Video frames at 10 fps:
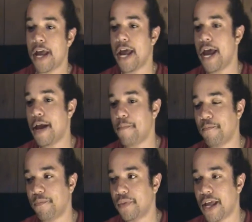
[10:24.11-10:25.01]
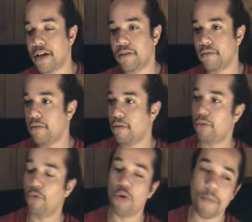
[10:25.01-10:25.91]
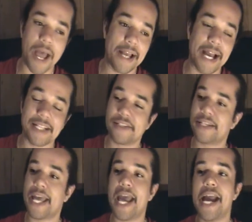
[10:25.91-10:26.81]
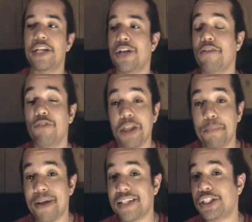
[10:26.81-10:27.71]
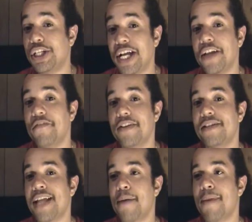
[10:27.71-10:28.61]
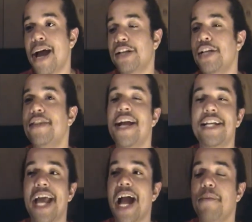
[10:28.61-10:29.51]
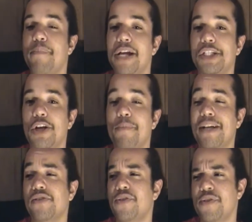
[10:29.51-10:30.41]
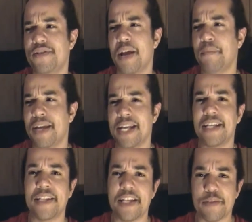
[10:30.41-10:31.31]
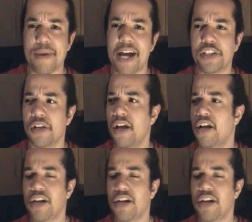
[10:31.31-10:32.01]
and like threw him against the cage, like really beat the shit out of Vince in that match, and then you had Big Show basically do the same thing he did in this match,